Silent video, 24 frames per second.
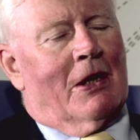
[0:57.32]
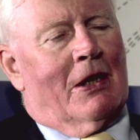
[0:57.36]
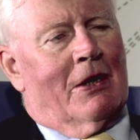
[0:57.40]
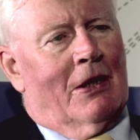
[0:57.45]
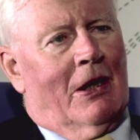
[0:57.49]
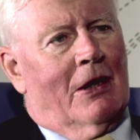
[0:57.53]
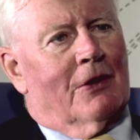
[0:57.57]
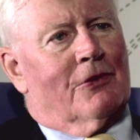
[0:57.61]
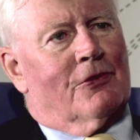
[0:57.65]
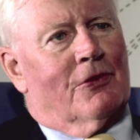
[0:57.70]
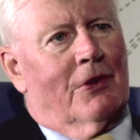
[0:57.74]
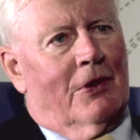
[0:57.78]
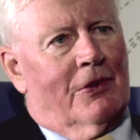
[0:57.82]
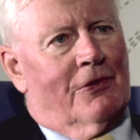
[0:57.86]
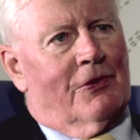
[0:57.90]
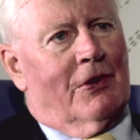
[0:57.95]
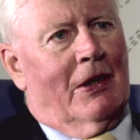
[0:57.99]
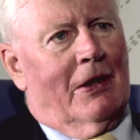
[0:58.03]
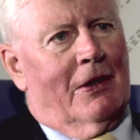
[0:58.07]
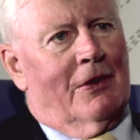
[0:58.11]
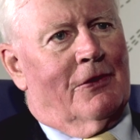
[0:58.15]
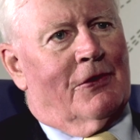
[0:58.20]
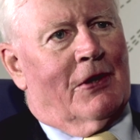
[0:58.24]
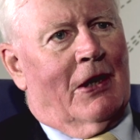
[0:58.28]
a cultural
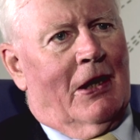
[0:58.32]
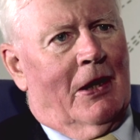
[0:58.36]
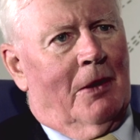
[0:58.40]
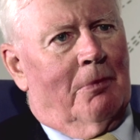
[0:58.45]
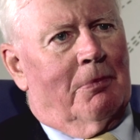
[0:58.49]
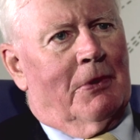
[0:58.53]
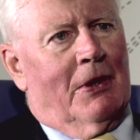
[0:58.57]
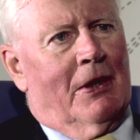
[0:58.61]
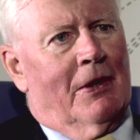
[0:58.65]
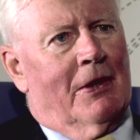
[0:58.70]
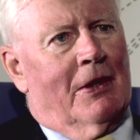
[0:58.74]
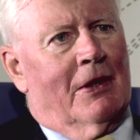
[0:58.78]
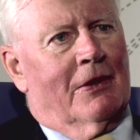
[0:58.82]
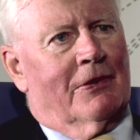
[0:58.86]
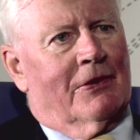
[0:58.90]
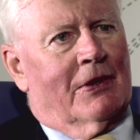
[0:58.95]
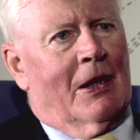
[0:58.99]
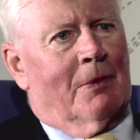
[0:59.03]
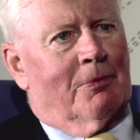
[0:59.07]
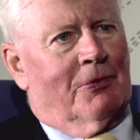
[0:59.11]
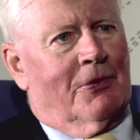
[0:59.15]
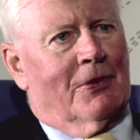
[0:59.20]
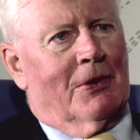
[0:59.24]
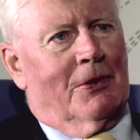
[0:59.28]
change help in this?
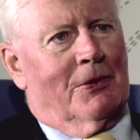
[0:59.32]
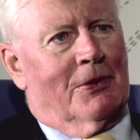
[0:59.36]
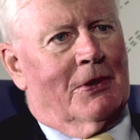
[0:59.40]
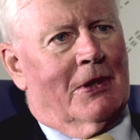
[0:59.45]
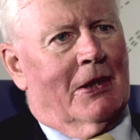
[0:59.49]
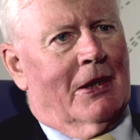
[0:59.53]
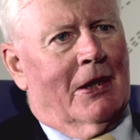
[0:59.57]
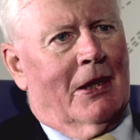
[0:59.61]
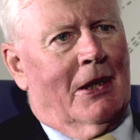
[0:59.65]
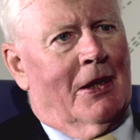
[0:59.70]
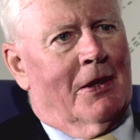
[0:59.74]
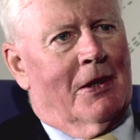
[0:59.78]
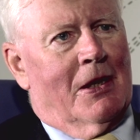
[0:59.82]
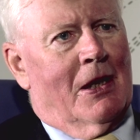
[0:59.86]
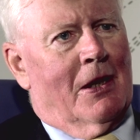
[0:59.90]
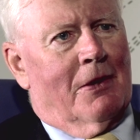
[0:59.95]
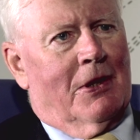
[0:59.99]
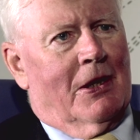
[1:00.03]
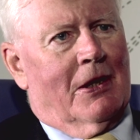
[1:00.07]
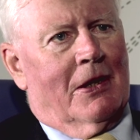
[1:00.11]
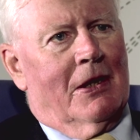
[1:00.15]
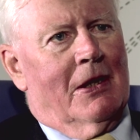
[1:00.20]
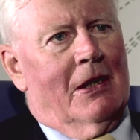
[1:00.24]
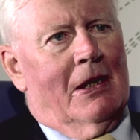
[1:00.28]
Absolutely. I, I
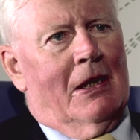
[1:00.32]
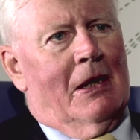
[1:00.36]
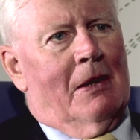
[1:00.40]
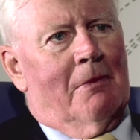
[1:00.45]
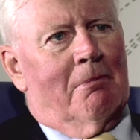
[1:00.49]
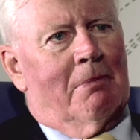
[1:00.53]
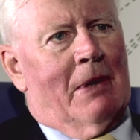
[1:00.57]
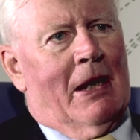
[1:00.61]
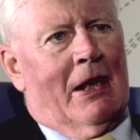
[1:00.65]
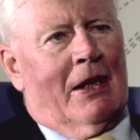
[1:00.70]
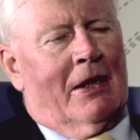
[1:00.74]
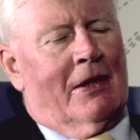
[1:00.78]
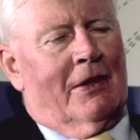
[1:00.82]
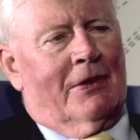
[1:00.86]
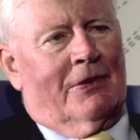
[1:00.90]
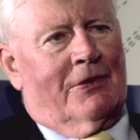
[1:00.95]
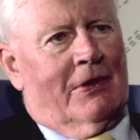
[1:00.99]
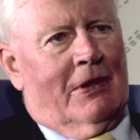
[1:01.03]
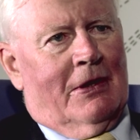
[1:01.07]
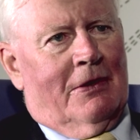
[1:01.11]
think bankers